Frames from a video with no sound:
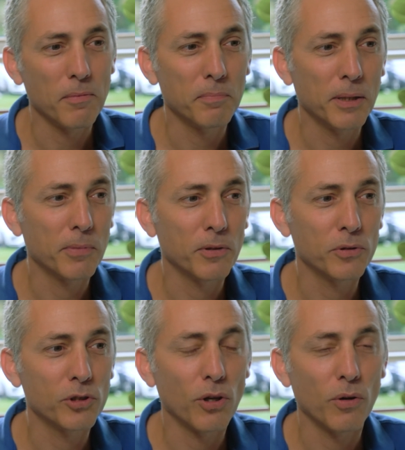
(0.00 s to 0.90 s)
people who
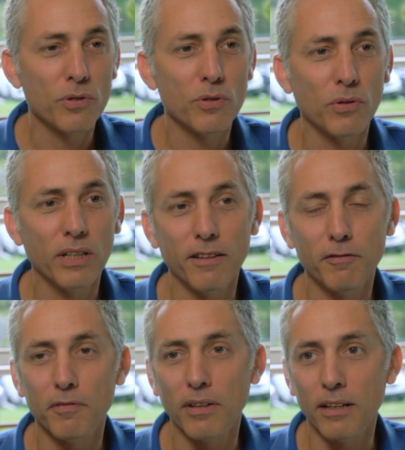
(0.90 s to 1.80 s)
chose to
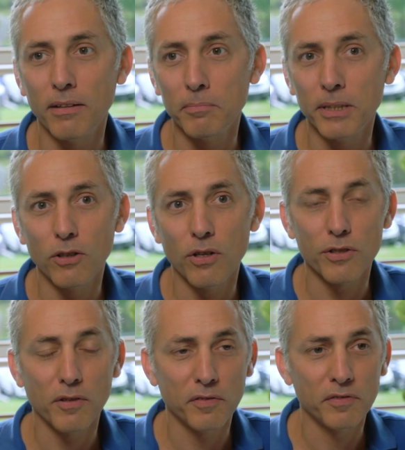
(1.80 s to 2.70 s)
live because
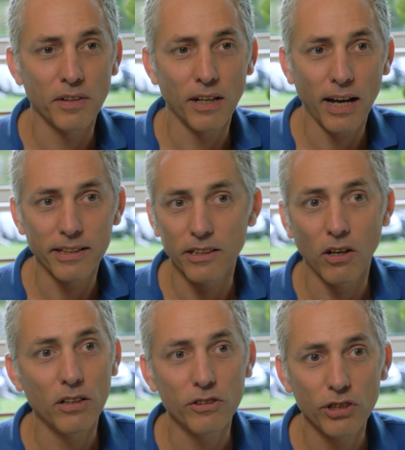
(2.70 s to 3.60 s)
of
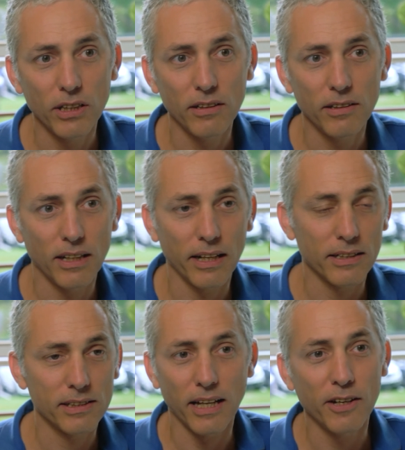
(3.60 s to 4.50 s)
ideology, like
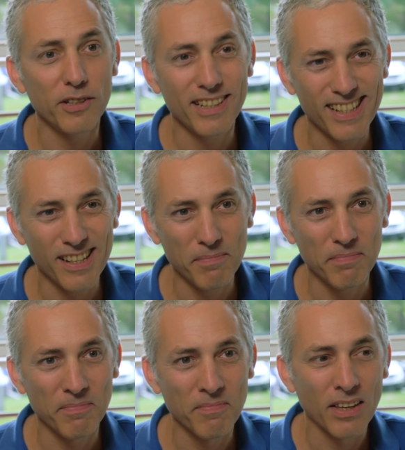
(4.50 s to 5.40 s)
Zionism,
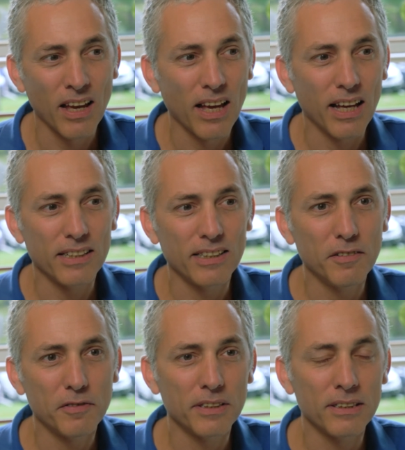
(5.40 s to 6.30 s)
and
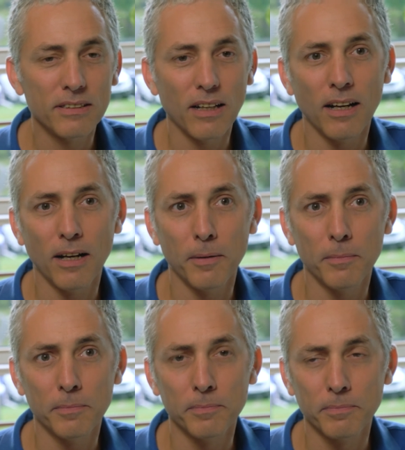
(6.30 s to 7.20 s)
different
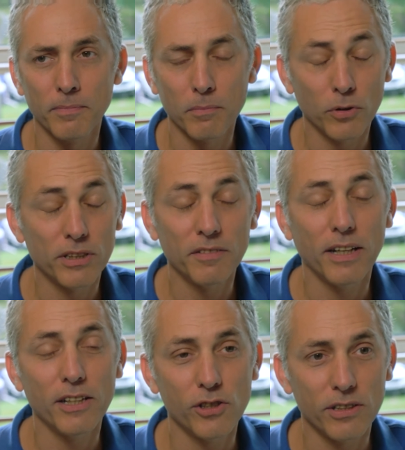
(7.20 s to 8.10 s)

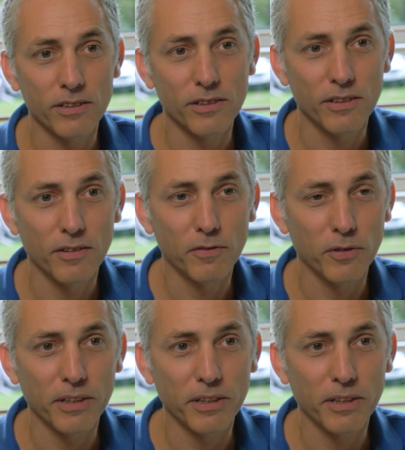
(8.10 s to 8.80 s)
motivations for